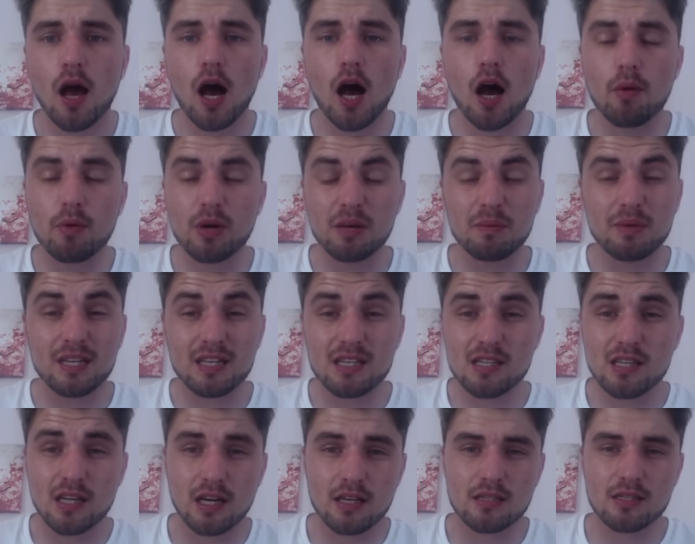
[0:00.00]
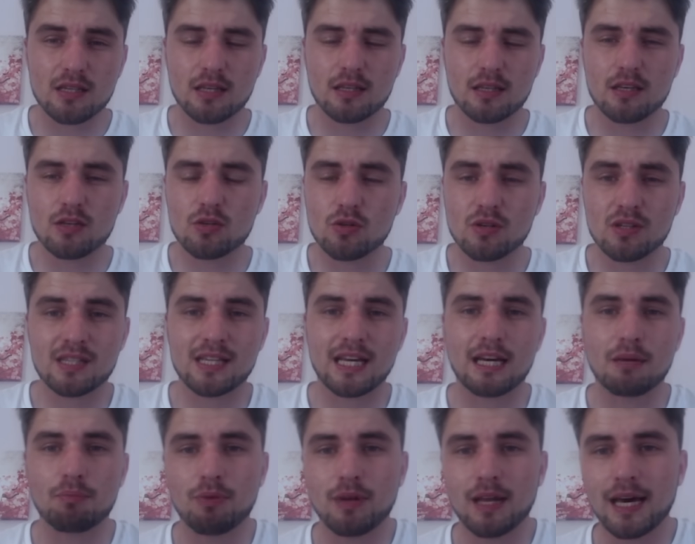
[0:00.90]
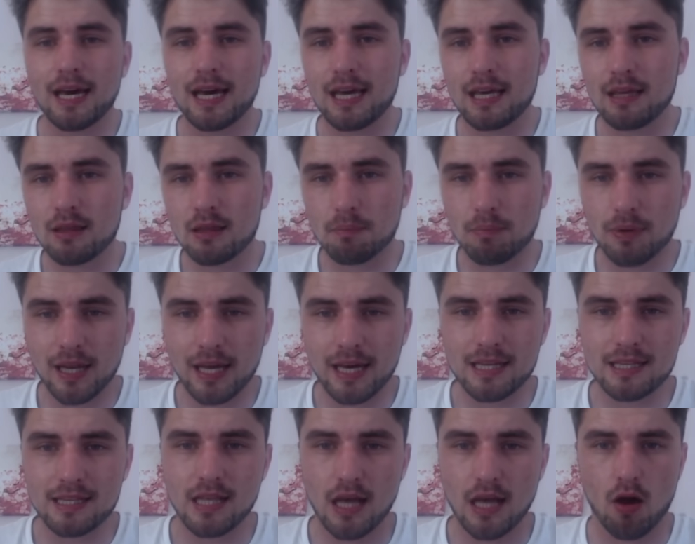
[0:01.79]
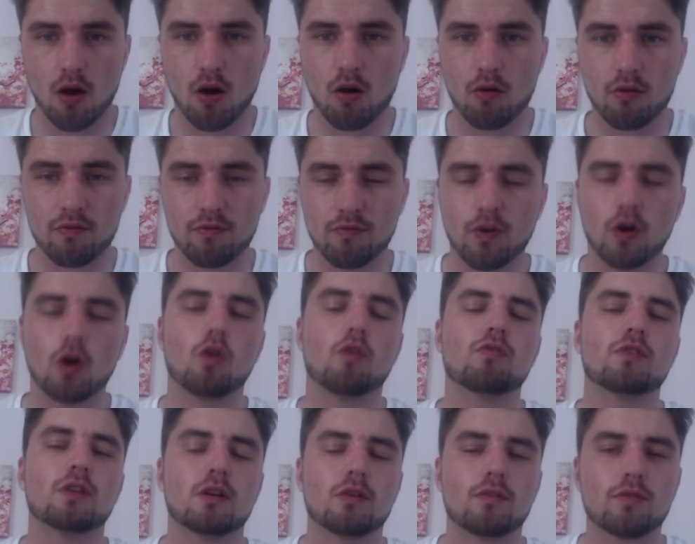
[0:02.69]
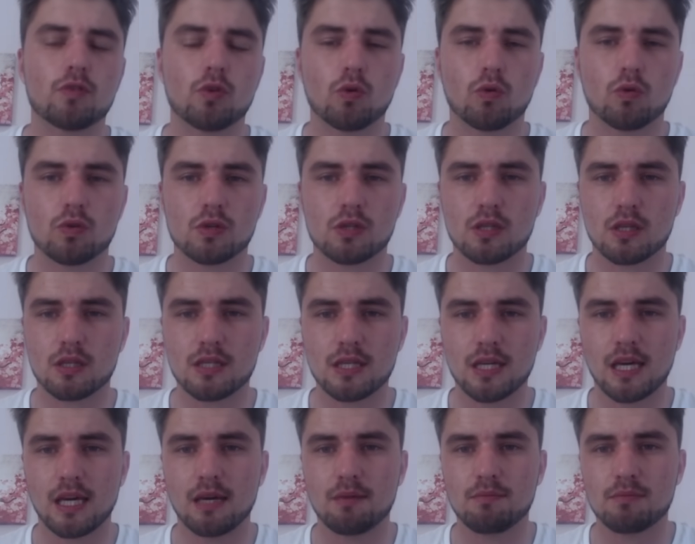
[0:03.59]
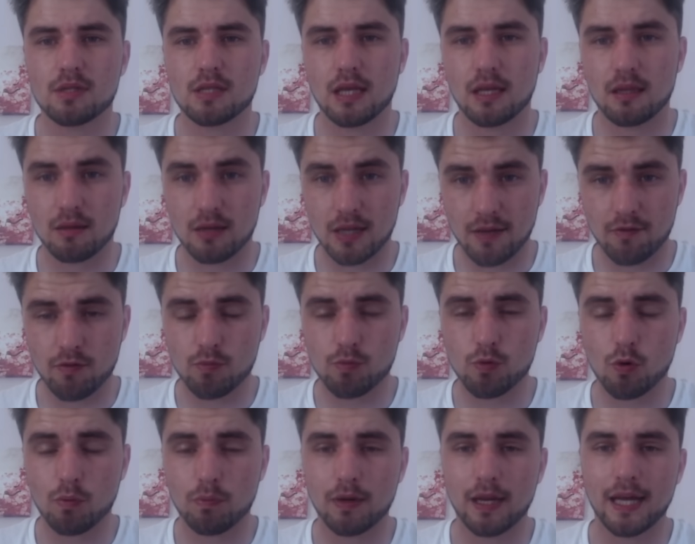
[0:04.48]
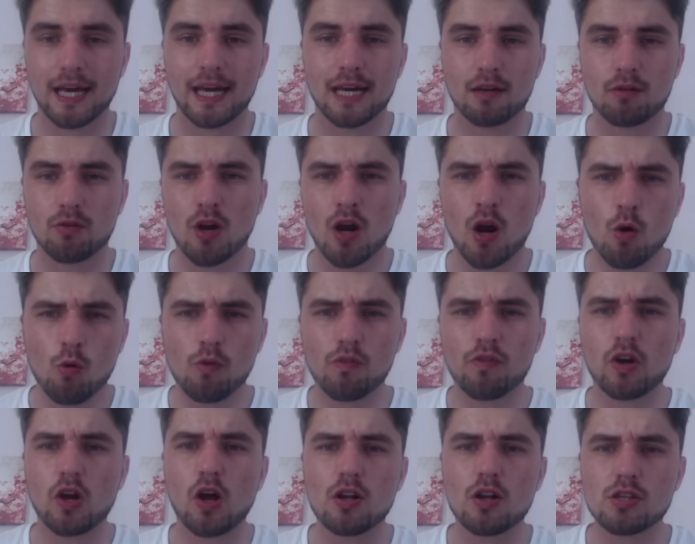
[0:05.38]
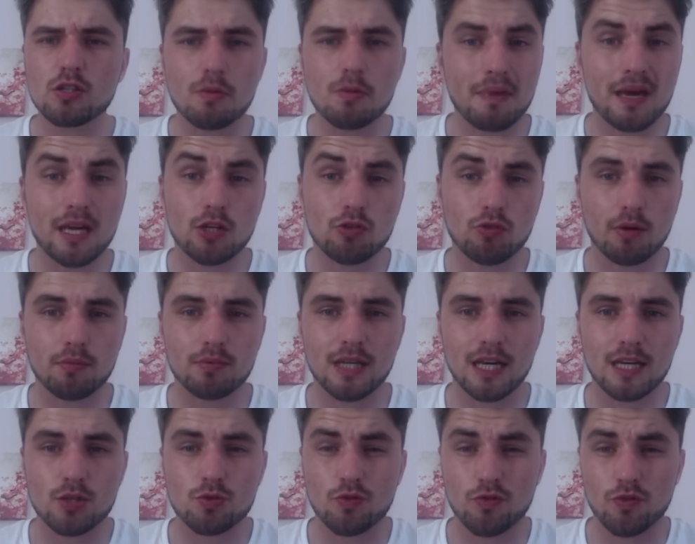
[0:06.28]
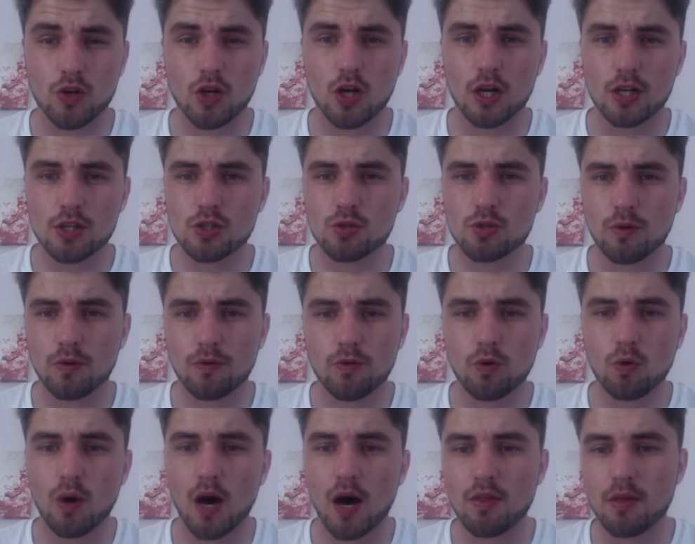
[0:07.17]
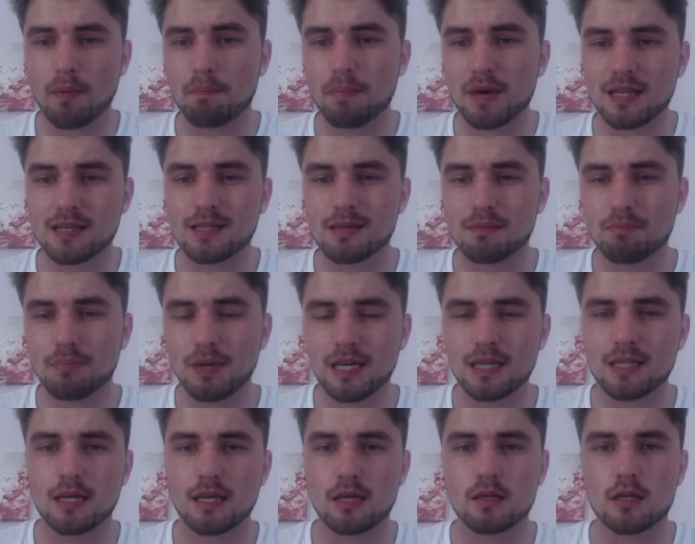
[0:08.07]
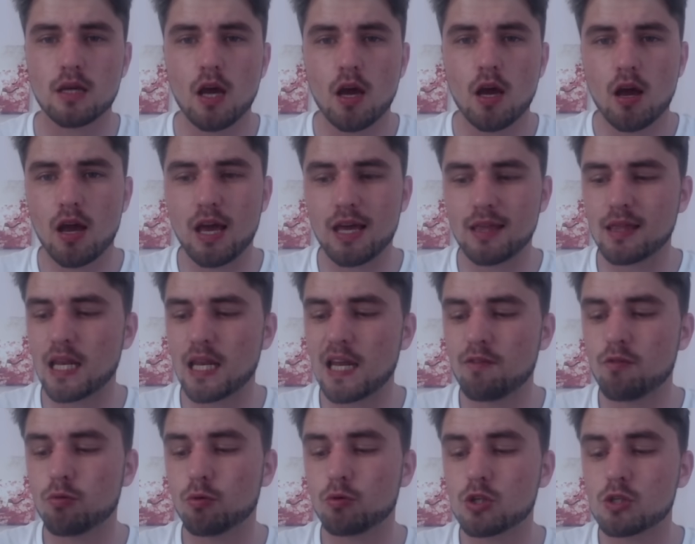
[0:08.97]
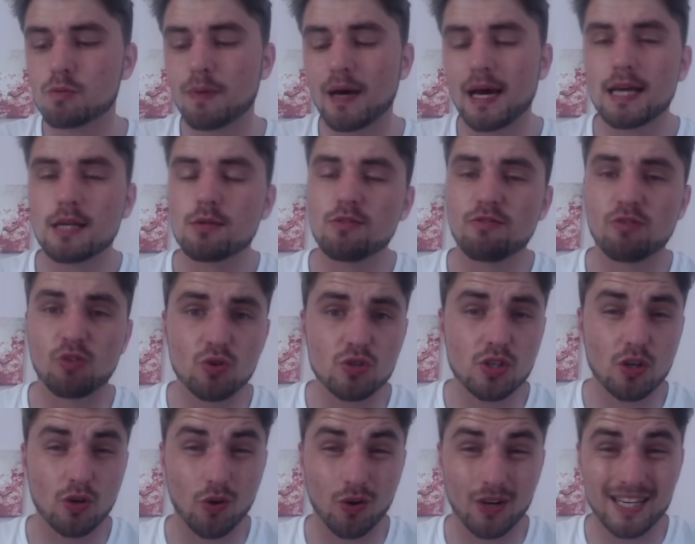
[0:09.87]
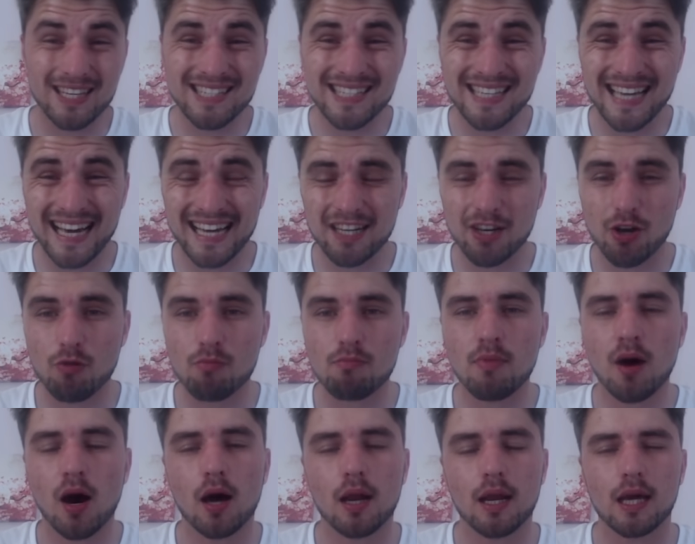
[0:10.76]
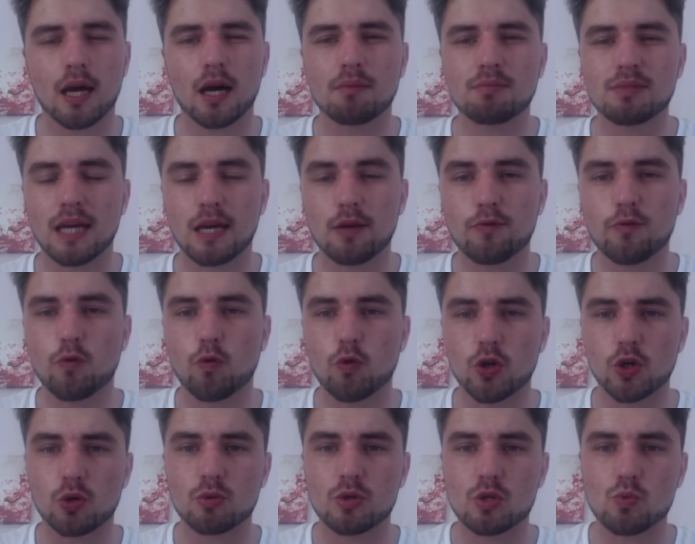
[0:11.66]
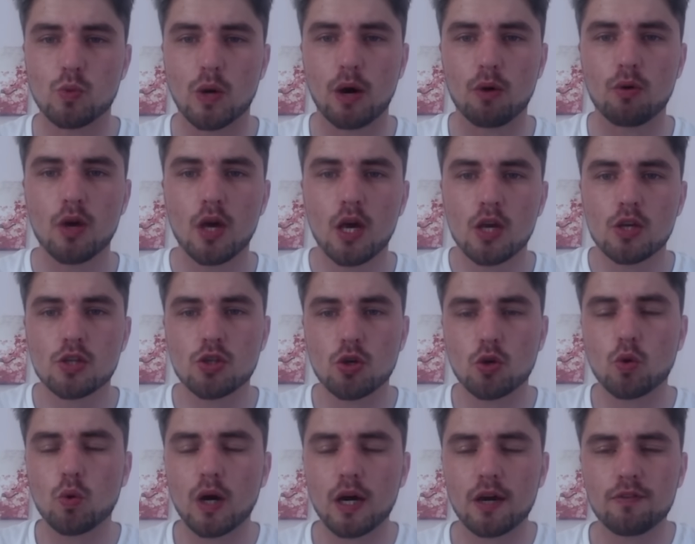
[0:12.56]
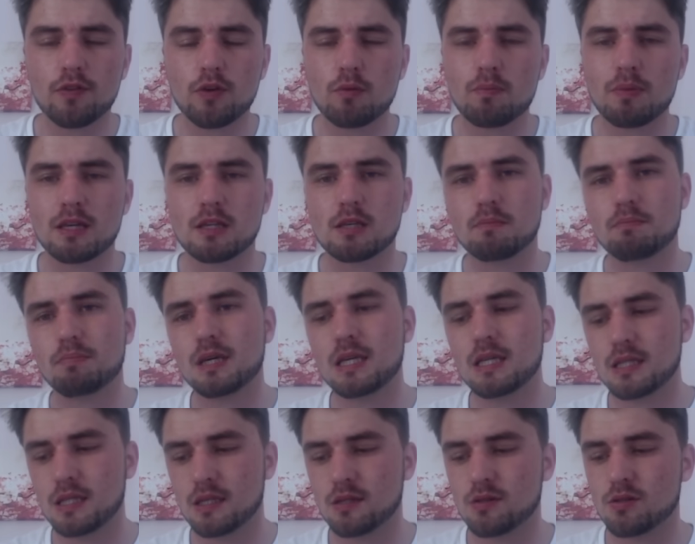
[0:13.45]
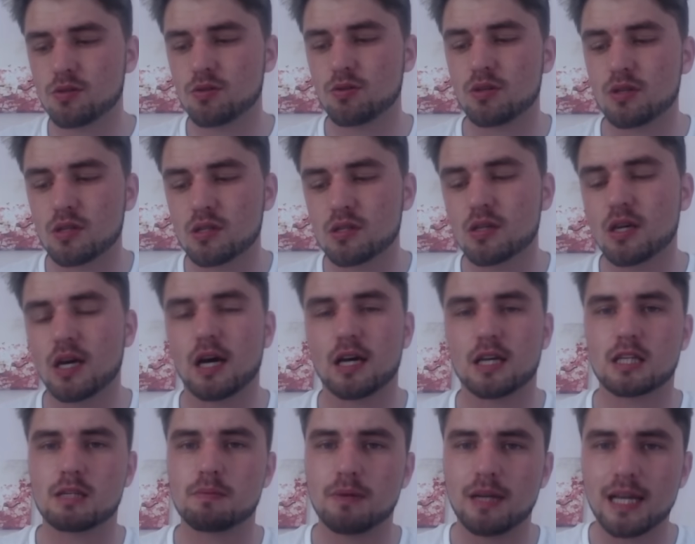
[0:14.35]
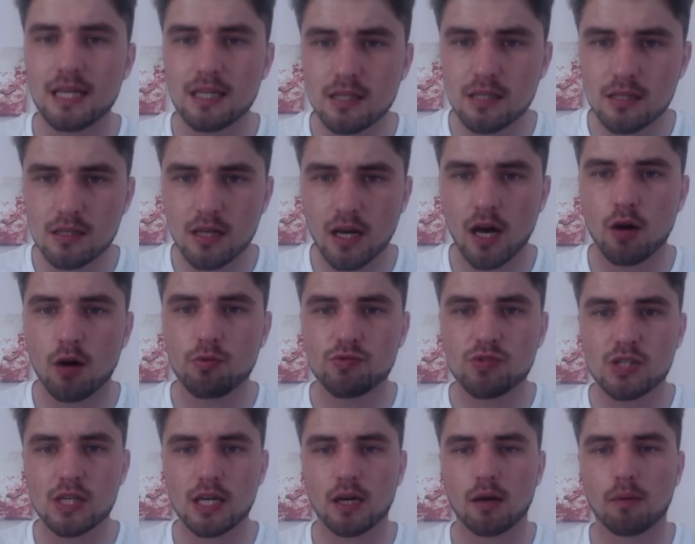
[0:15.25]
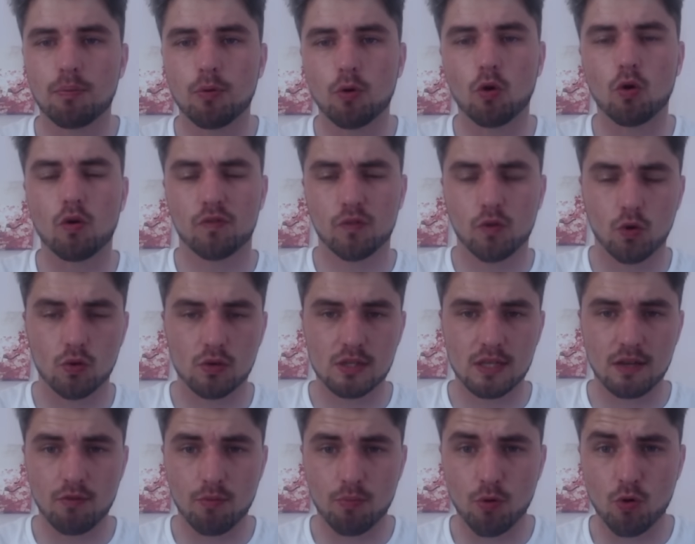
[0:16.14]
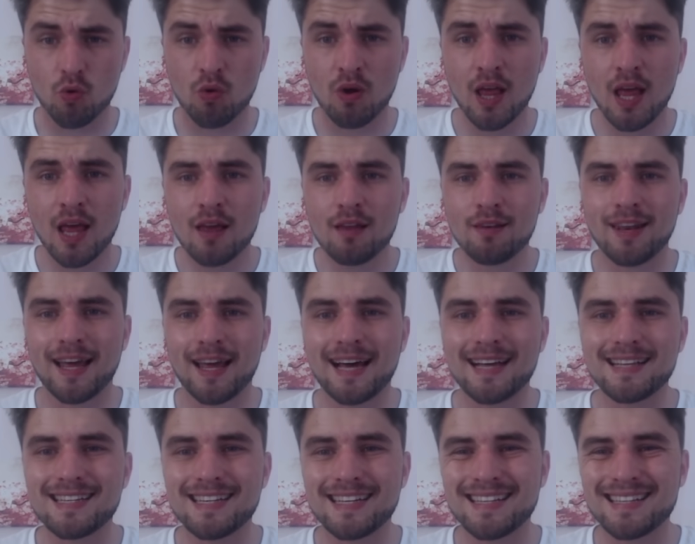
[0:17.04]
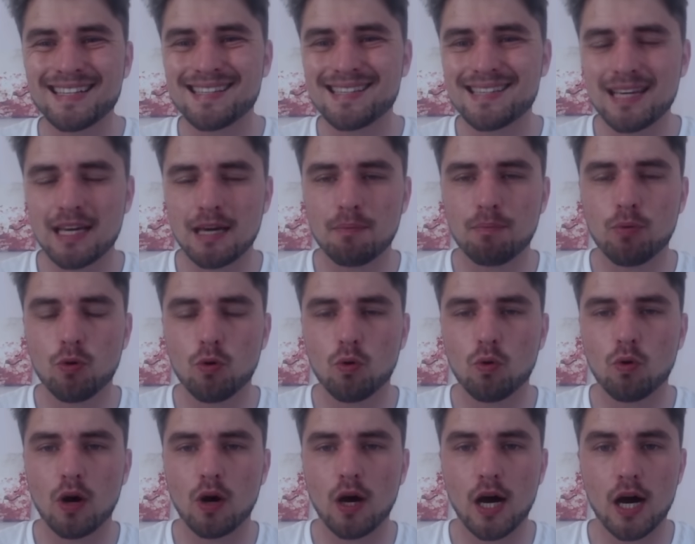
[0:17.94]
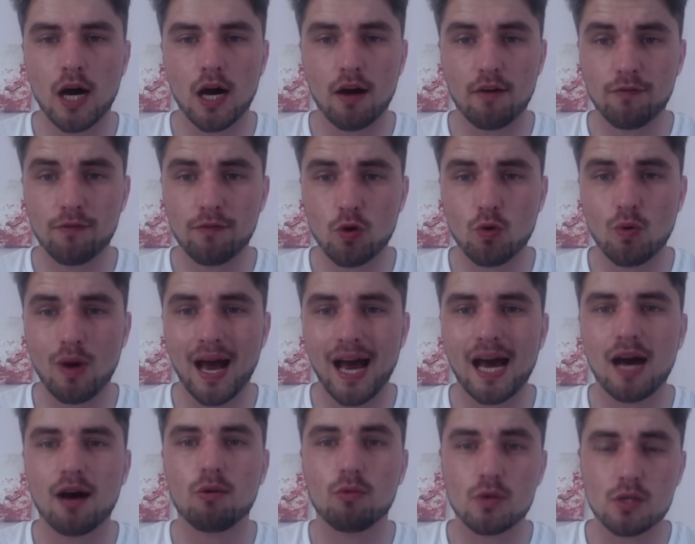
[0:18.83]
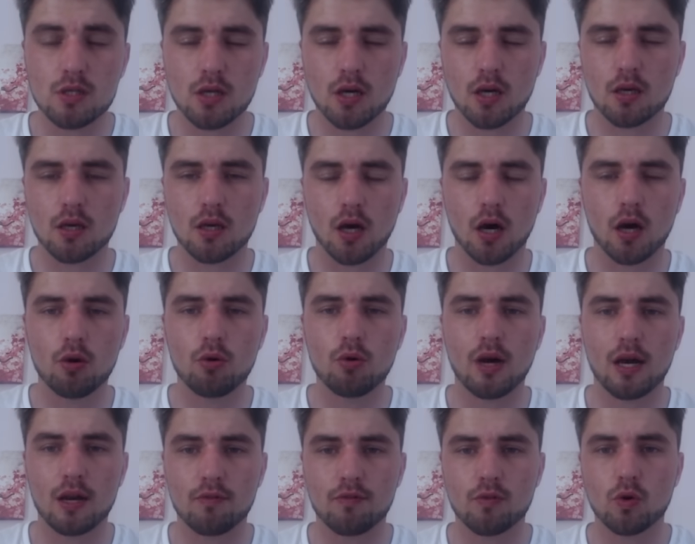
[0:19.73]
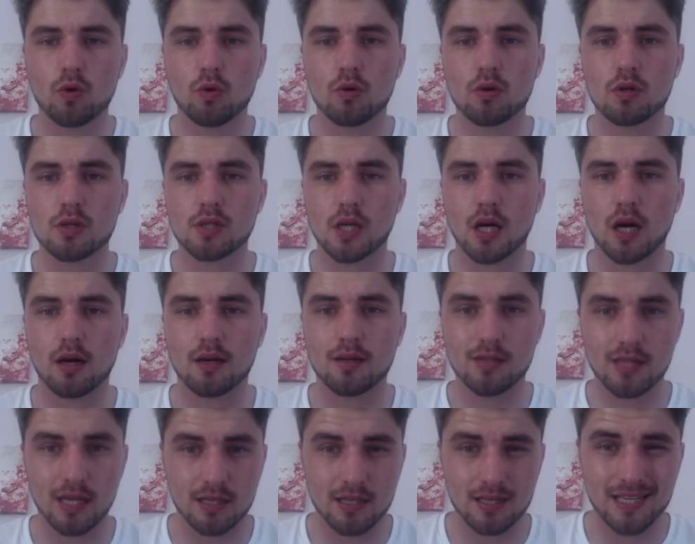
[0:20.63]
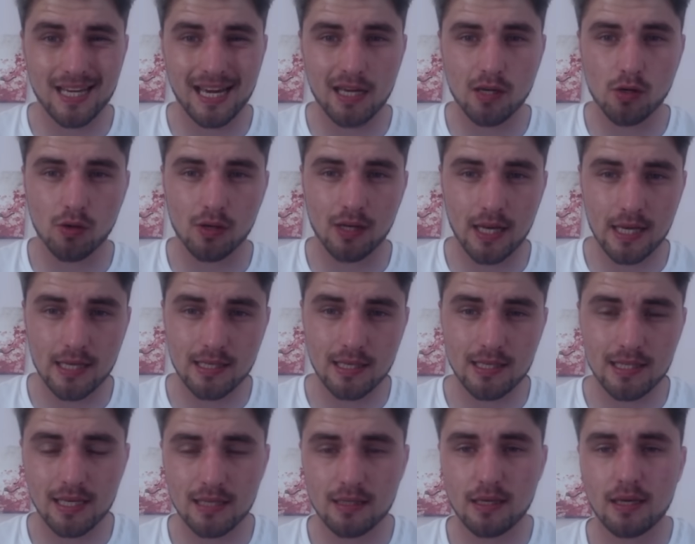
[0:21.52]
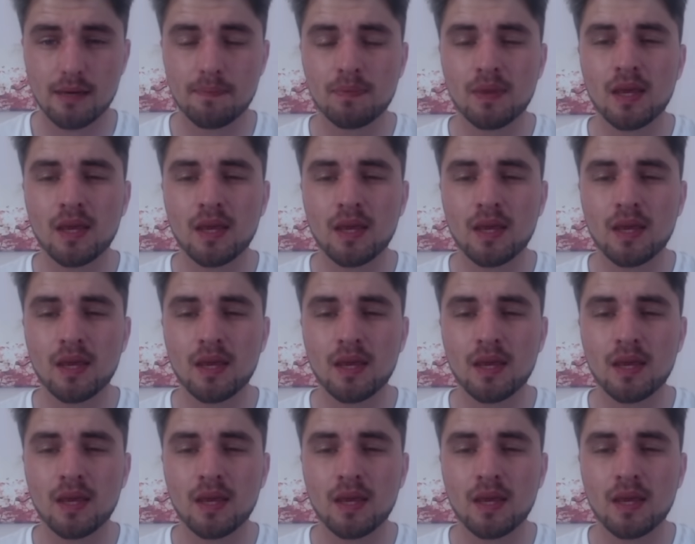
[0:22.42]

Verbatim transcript: we're going to be discussing the sort of state of play, the players that are involved, and of course the teams that Liverpool are playing, with regards to major updates with regards to a few other bits and pieces in the Liverpool space. We've also got a Sadio Mane update for you as well, so quite a few bits and pieces to discuss. But let's start with Singapore. Of course, Liverpool landed in Singapore uh, a few hours ago, and of course are set to take on Leicester City